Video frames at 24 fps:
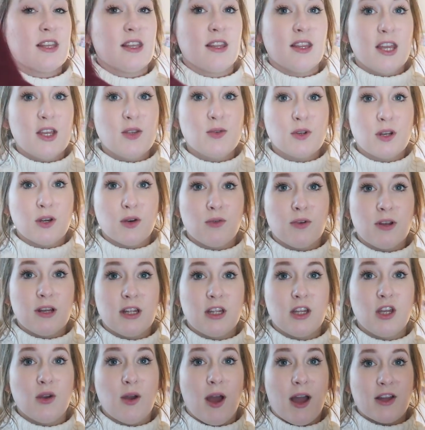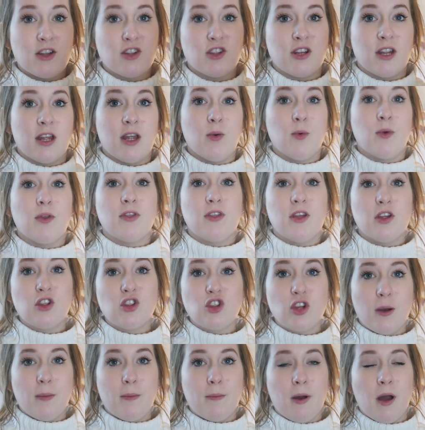think these would look really cute actually with this
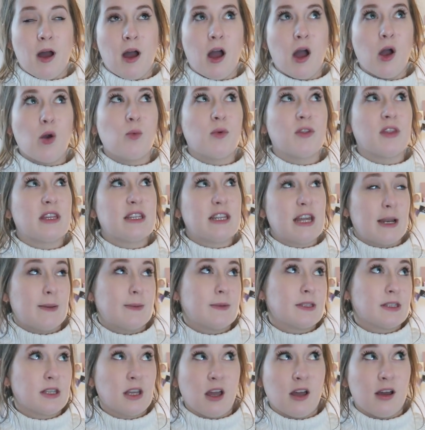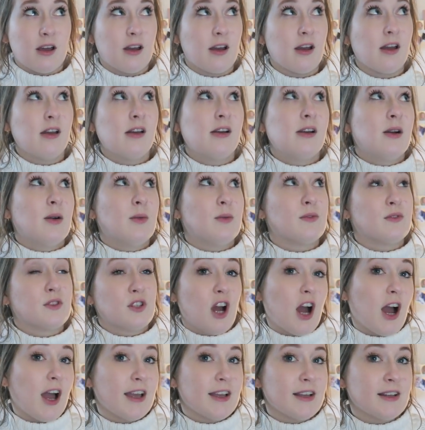jumper, with a denim skirt, with
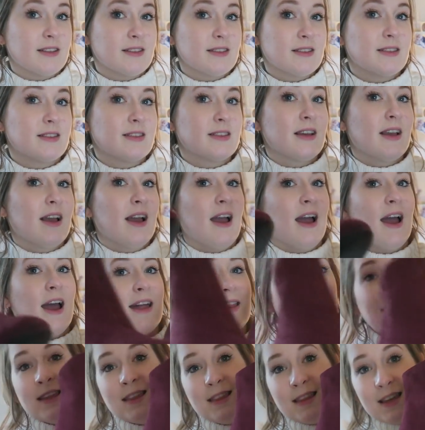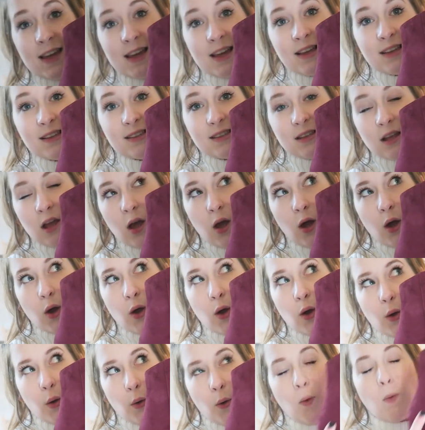tights and then these
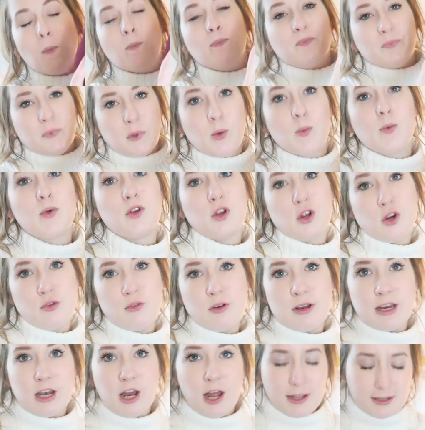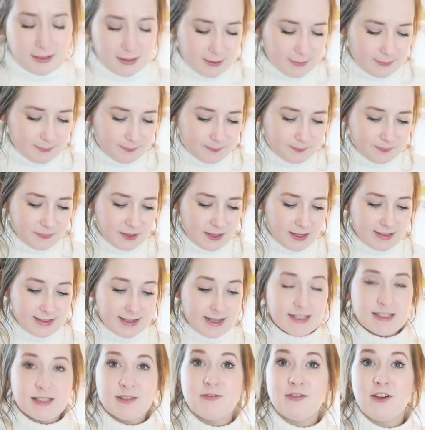would look really nice.
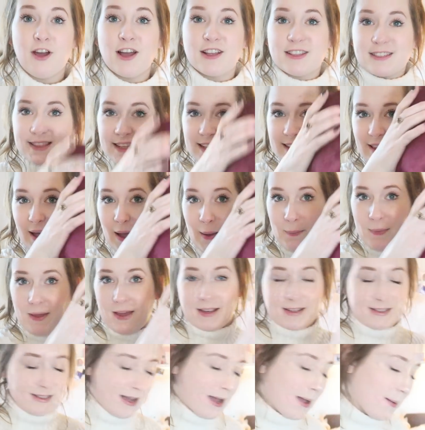So that's the first thing that I picked